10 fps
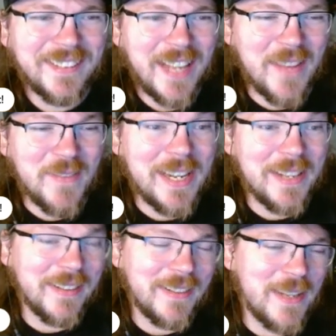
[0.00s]
I mean,
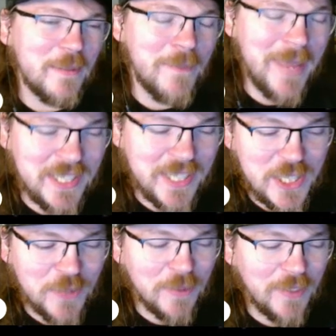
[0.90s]
it makes
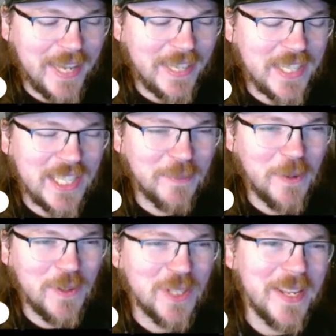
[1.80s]
sense for Flag because he's
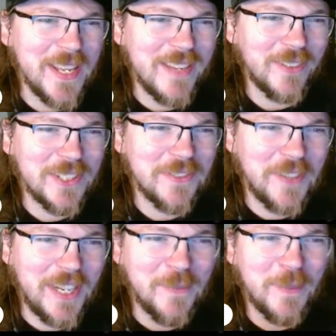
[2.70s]
supposed to be evil as fuck,